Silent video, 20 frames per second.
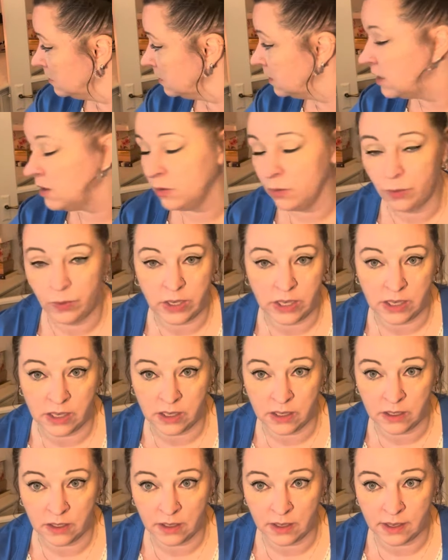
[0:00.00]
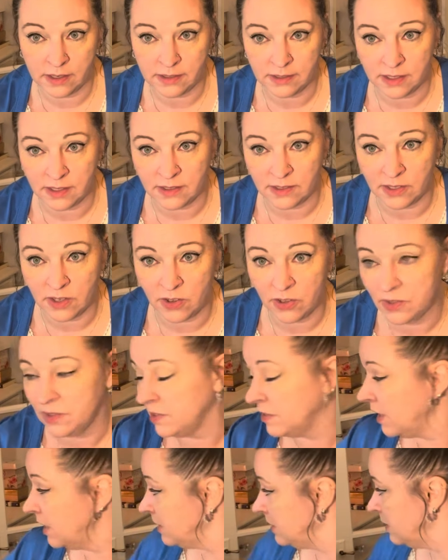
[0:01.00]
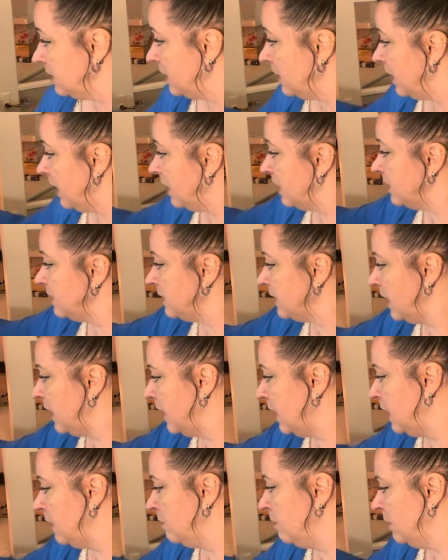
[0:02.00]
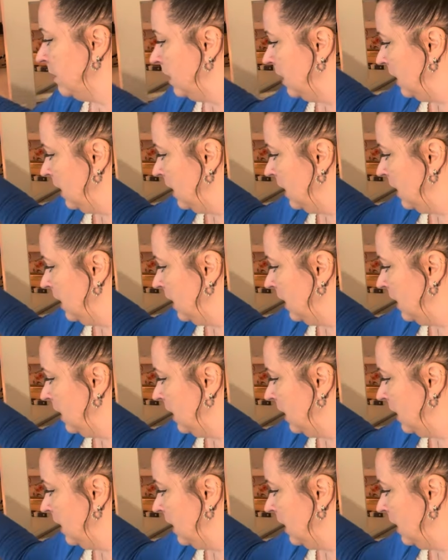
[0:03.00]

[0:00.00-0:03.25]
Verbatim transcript: that we as consultants got to get ahead of time